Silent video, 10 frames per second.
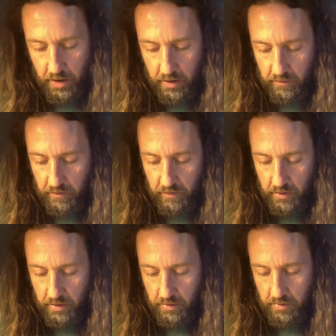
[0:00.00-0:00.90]
And
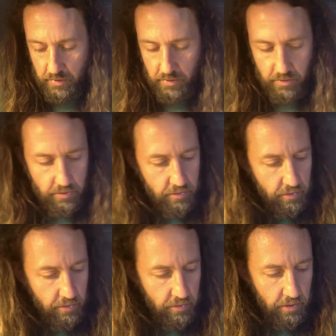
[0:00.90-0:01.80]

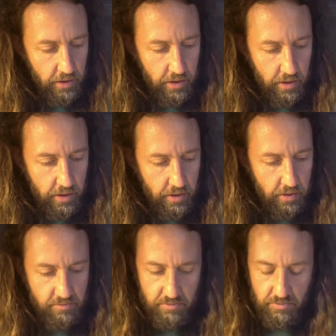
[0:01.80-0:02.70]
so
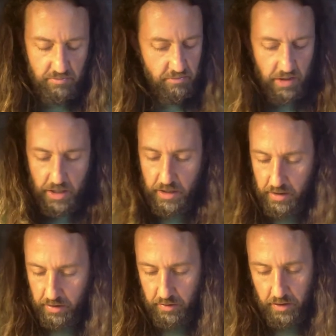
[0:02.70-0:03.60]

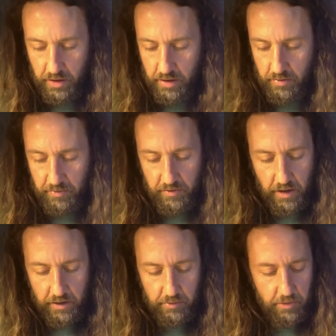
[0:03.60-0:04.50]
80 grams,
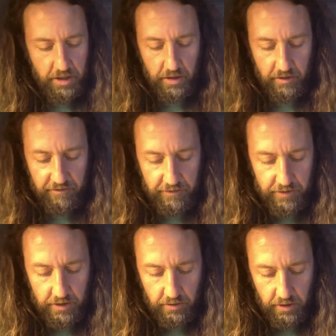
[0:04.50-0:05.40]
I can make like
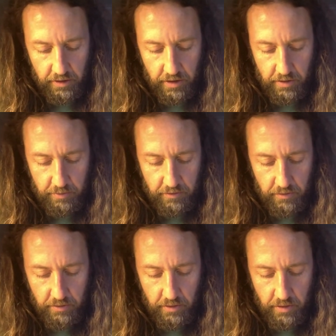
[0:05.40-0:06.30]
53
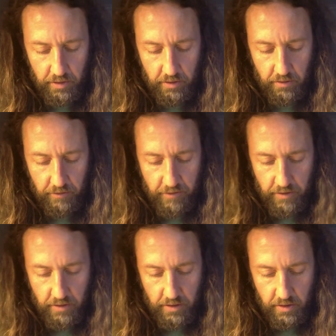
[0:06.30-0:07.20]
grams of
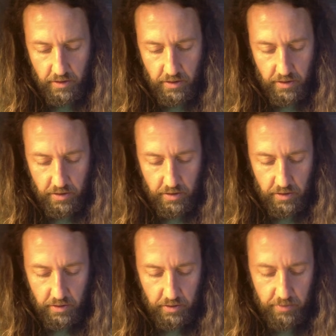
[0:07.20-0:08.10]

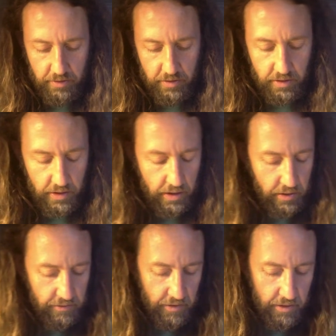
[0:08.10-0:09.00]
carbon
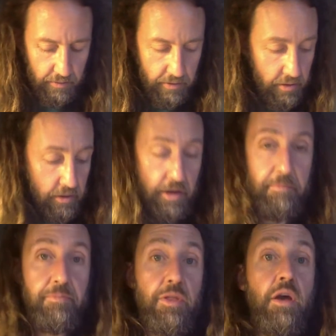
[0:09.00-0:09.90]
dioxide.
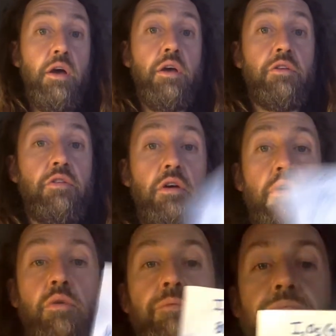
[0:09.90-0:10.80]
Okay, so